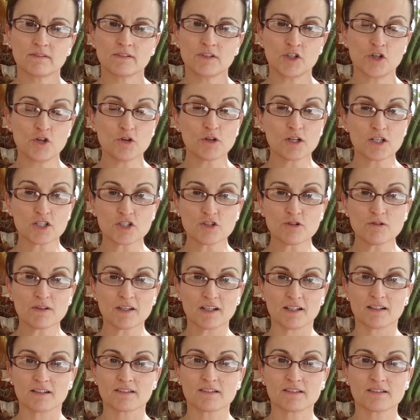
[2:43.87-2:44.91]
you can do
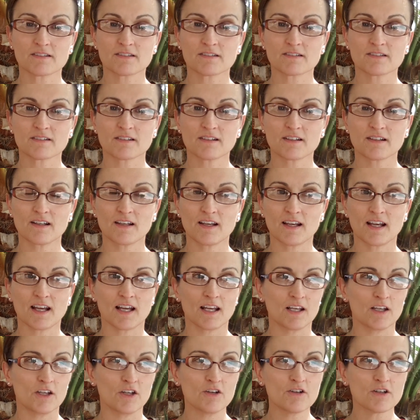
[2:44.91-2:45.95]
this.
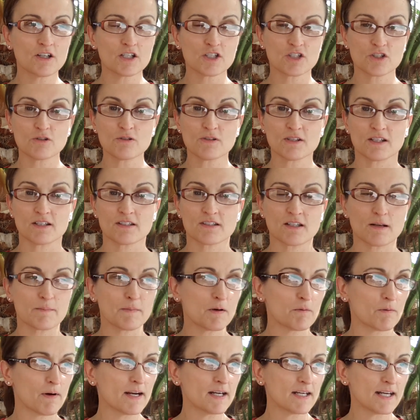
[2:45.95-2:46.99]
And you can do this. I
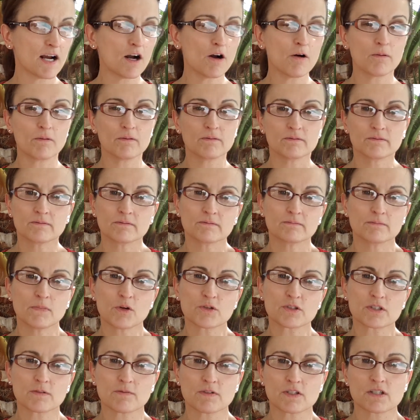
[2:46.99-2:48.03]
mean, right now,
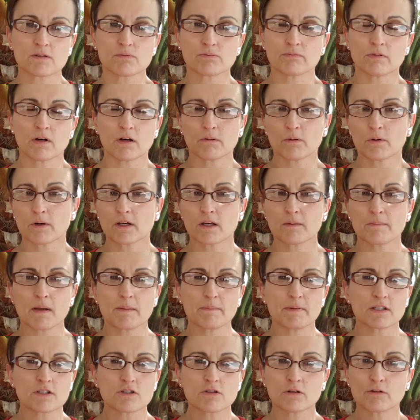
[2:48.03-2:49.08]
most of us are working
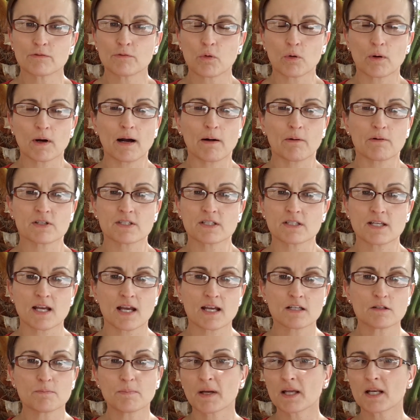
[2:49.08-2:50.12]
maybe two to four hours a
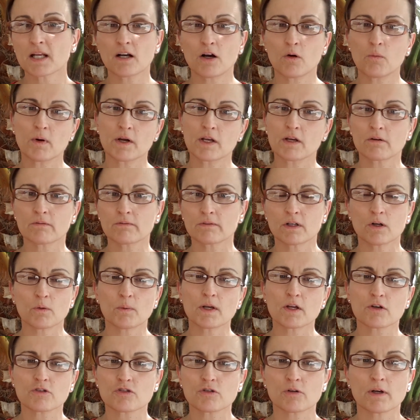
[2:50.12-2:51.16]
day, depending on what you're, you know,
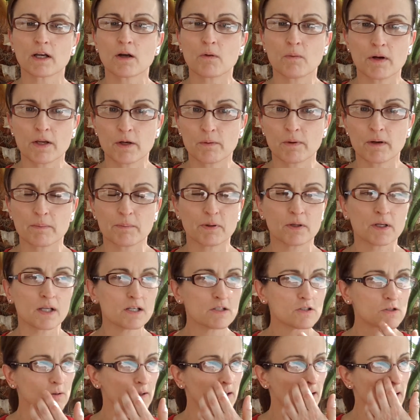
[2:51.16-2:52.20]
what you're doing and what you want to put
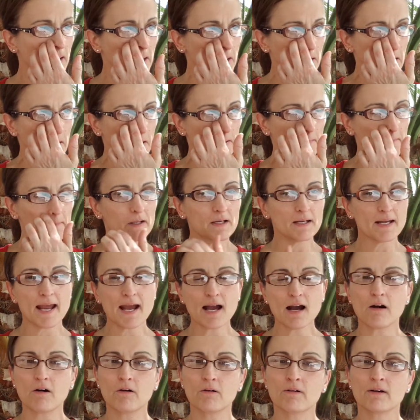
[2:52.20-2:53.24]
into it. But
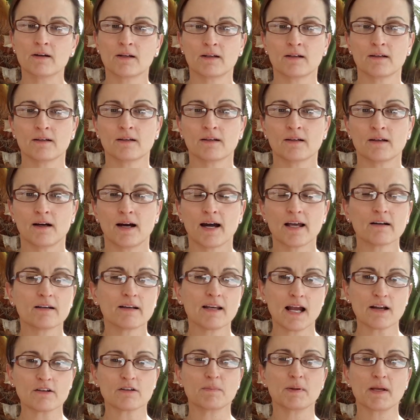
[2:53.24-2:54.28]
now, I don't
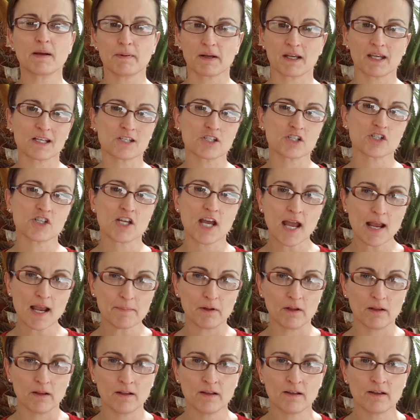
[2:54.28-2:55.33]
even have to be at my kitchen
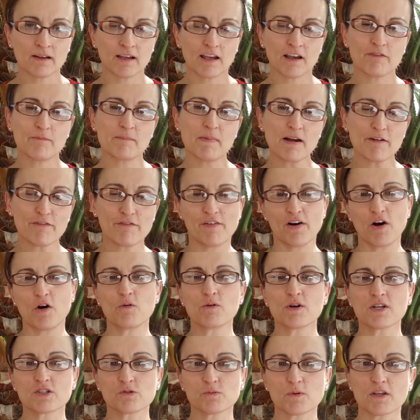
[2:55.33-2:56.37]
table. If my
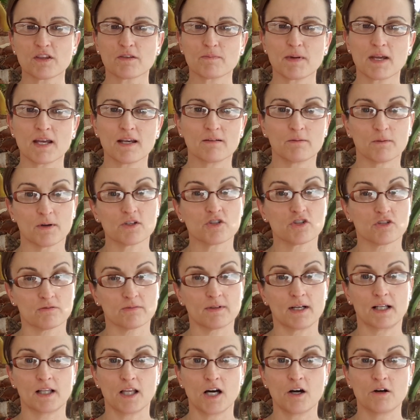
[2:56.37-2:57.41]
phone is with me, which,
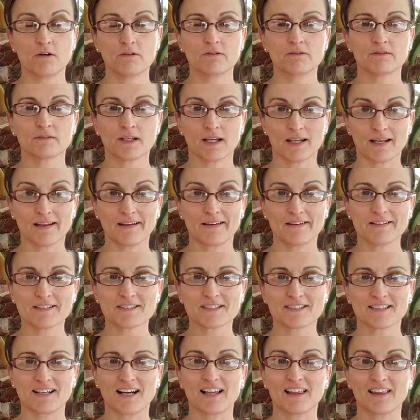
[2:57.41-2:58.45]
hello, it
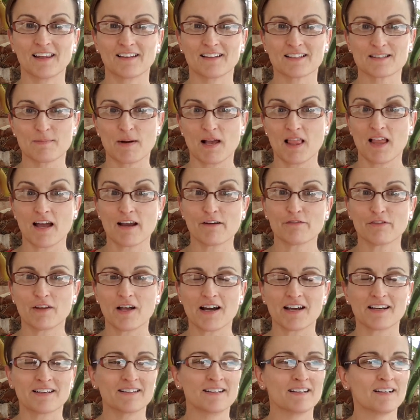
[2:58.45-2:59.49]
is, I, it's my
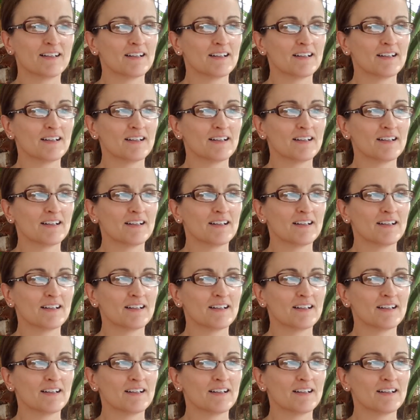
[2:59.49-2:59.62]
lifeline,